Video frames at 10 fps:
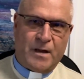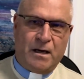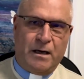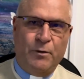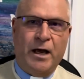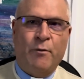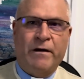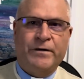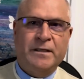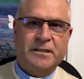I will,
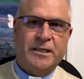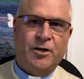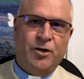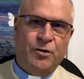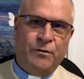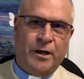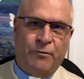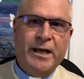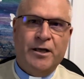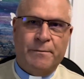however, send you a
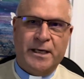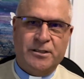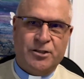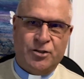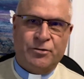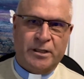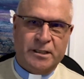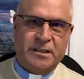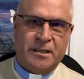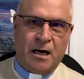regular message during
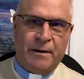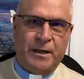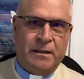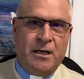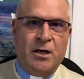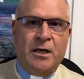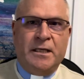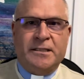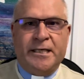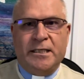this time. I'll
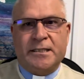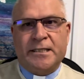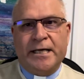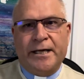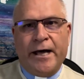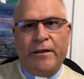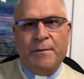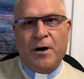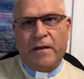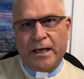seek to send another
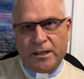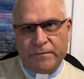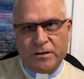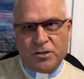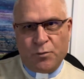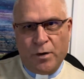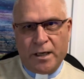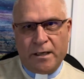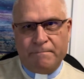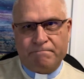by the end of this
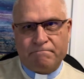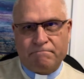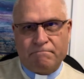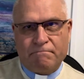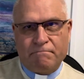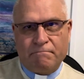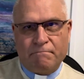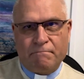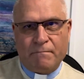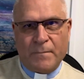week.
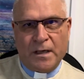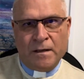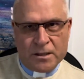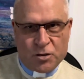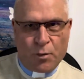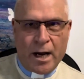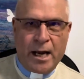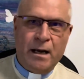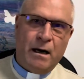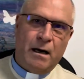In this
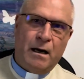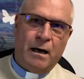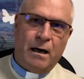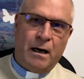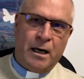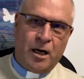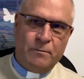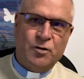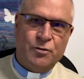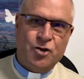way, I
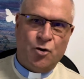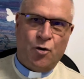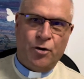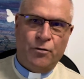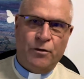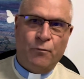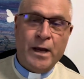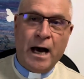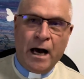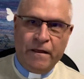hope to assure you that
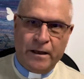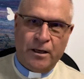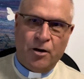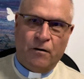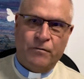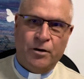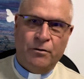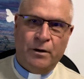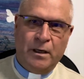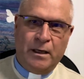we are thinking of
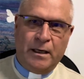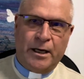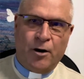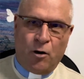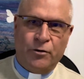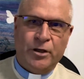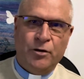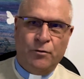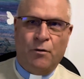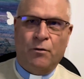you and holding
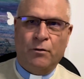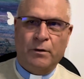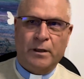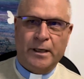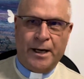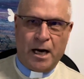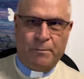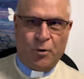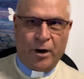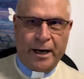you all in our
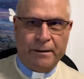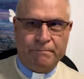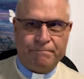prayer.